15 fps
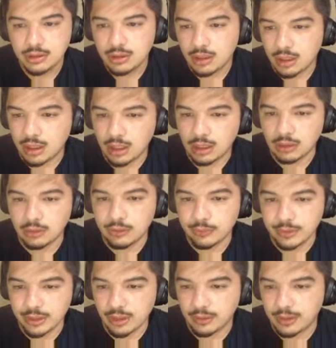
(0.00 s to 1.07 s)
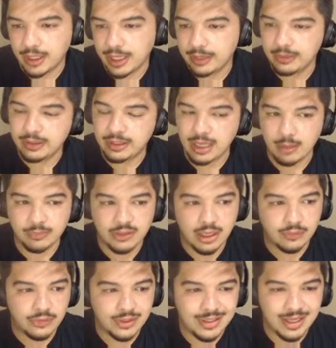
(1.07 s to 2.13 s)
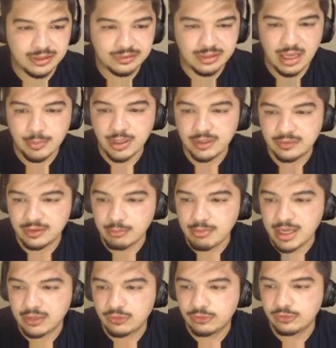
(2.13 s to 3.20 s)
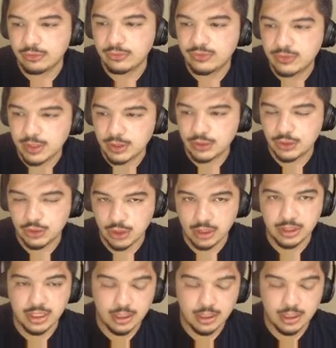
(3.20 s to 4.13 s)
Low ERA. He comes out the next time against the Mets, throws 6 shutty.